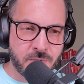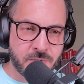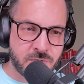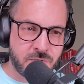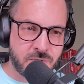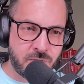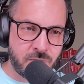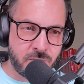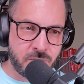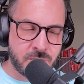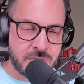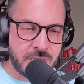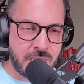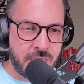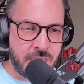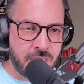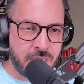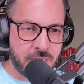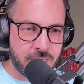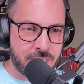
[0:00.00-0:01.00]
to
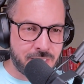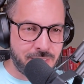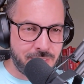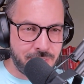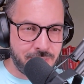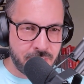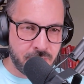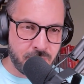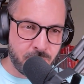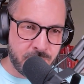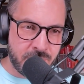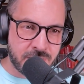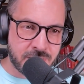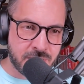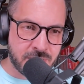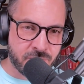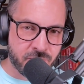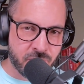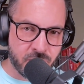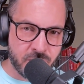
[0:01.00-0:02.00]
take a little bit
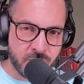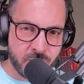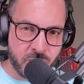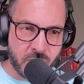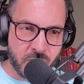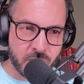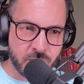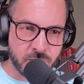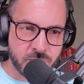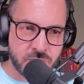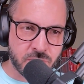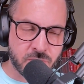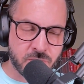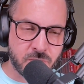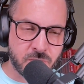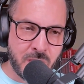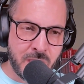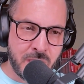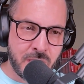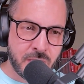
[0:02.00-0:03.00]
different approach.
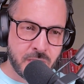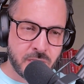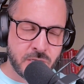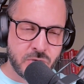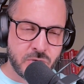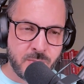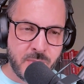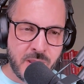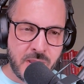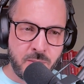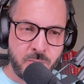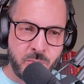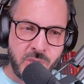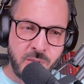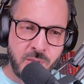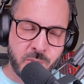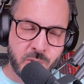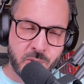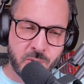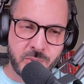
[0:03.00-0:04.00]
So too many
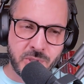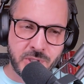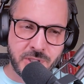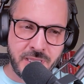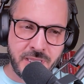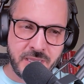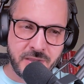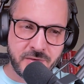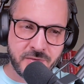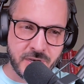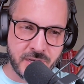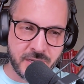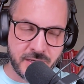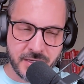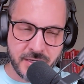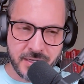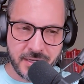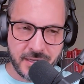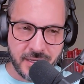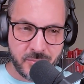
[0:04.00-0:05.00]
people believe,
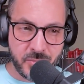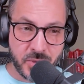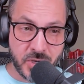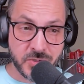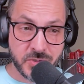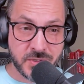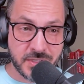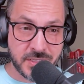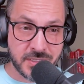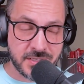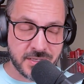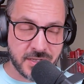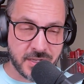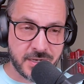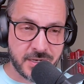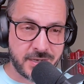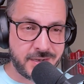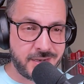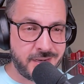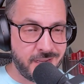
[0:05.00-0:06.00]
and I posted this
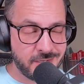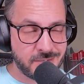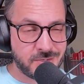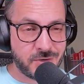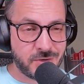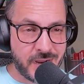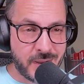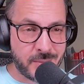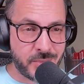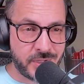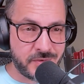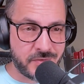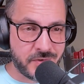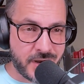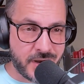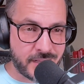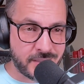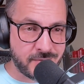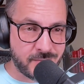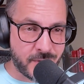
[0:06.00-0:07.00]
on Instagram, believe it or
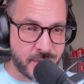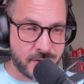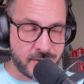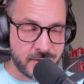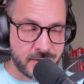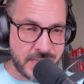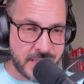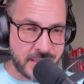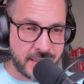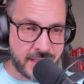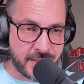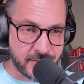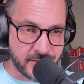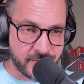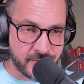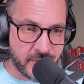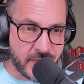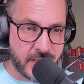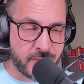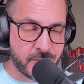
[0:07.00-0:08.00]
not, to my
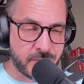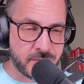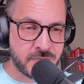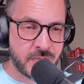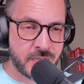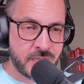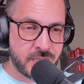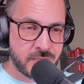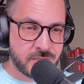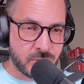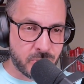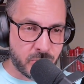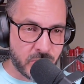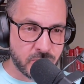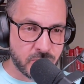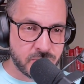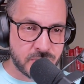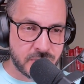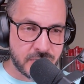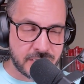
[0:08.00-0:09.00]
110,000 followers. So I
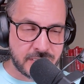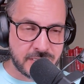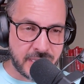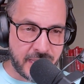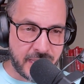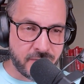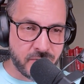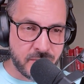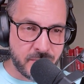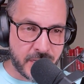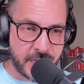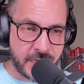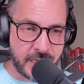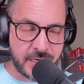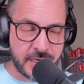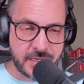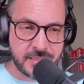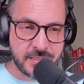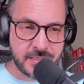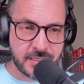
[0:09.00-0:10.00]
posted it to everybody
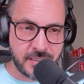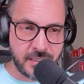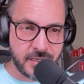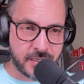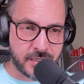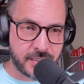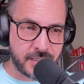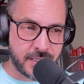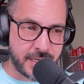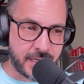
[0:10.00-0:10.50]
and I said, look,